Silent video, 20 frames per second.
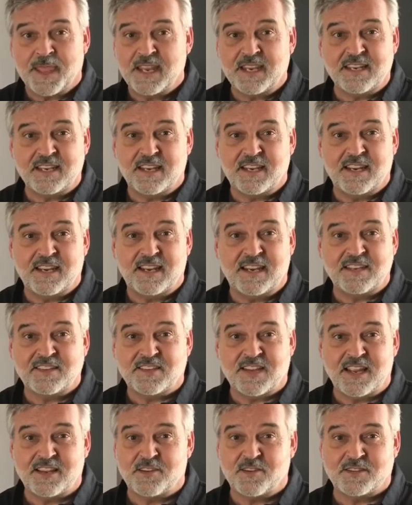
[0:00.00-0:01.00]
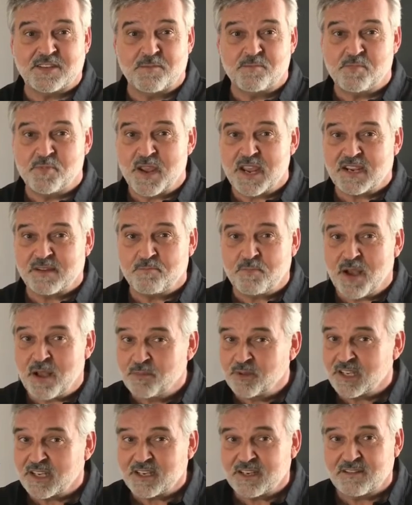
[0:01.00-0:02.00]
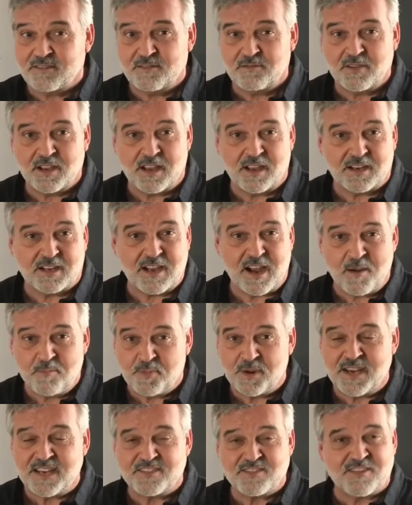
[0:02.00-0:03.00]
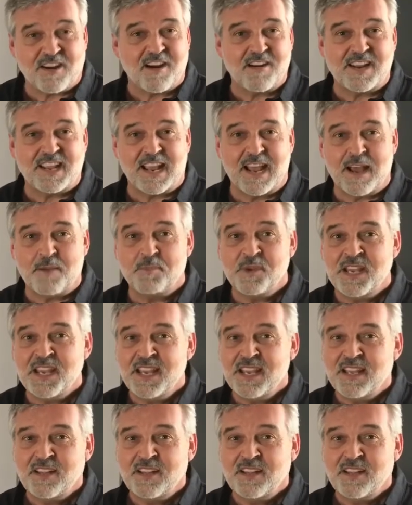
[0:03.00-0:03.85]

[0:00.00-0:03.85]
He said there's a big public company starting up.